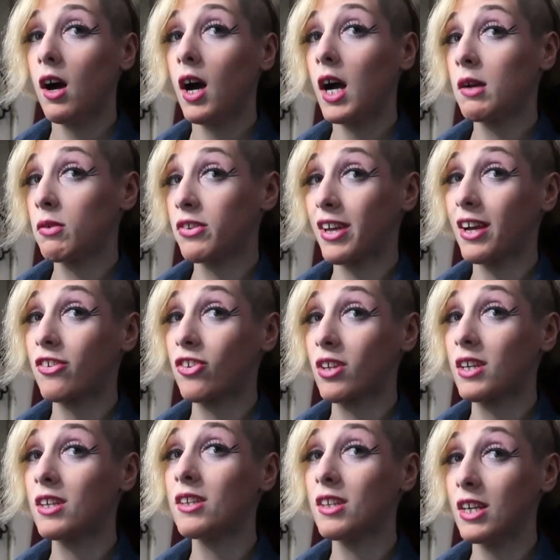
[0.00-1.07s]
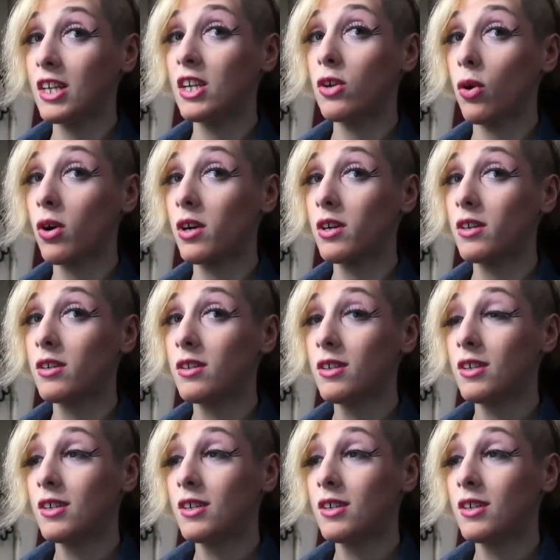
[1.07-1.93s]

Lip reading: I was actually in the ER.